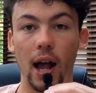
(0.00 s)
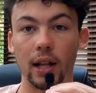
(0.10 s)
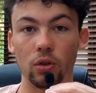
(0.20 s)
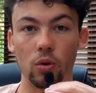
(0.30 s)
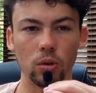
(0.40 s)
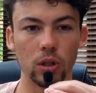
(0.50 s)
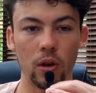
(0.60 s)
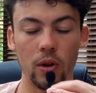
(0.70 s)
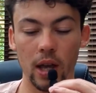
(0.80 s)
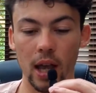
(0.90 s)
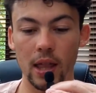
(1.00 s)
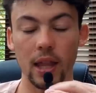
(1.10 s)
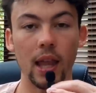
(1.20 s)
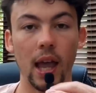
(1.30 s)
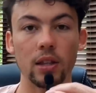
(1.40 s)
And also, again,
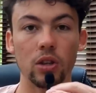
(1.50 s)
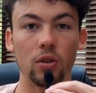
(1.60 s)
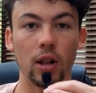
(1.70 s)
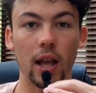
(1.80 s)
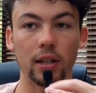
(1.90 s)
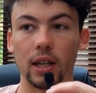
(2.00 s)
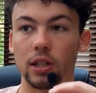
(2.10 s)
the data you're collecting